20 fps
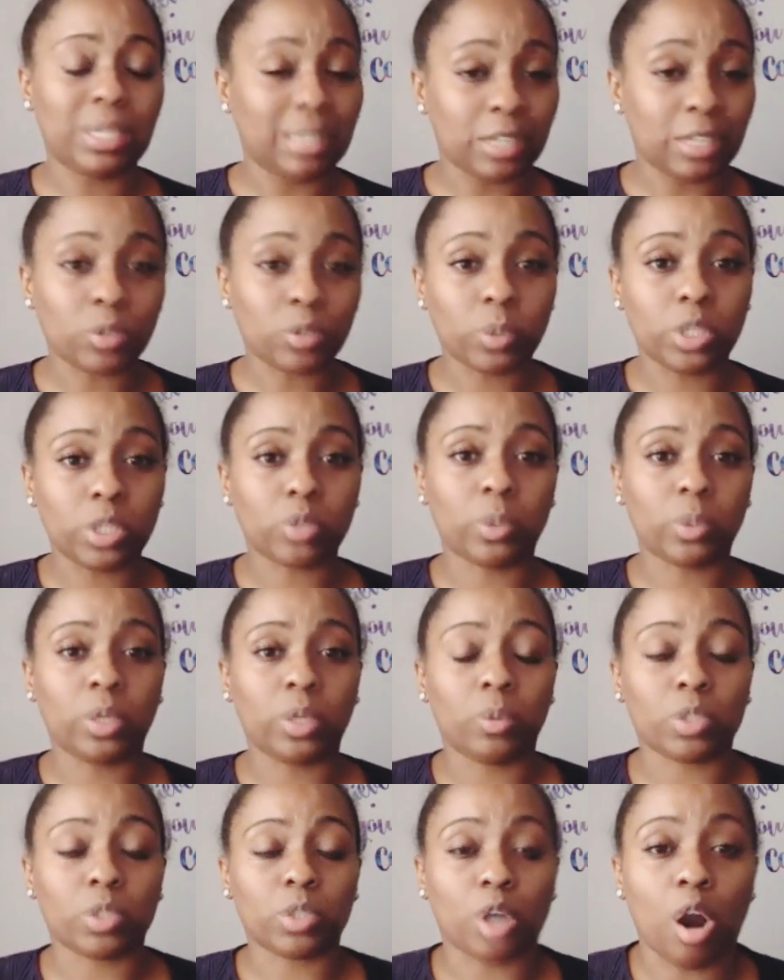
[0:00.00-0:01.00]
Like, 2020
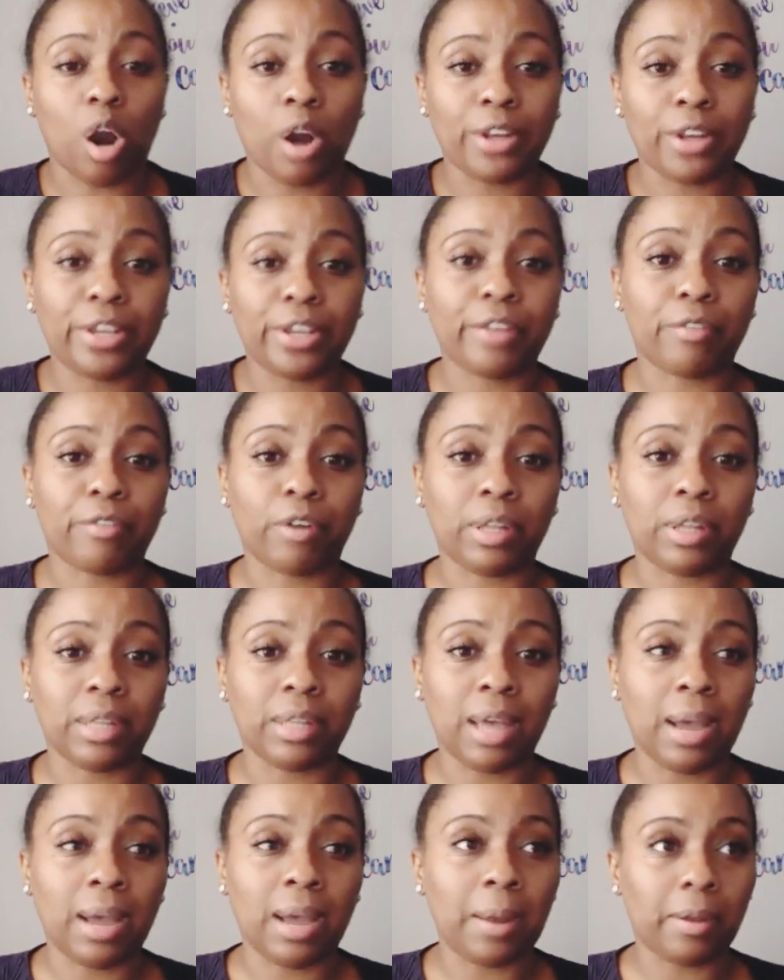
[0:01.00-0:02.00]
was a hard year for a
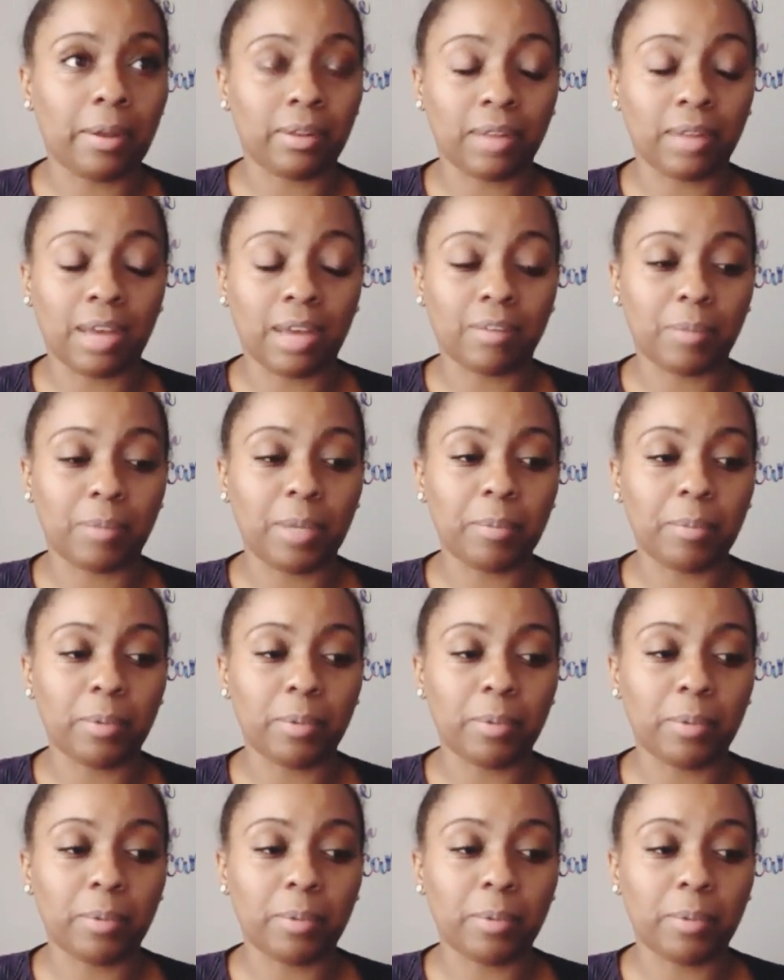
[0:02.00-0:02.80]
lot of people.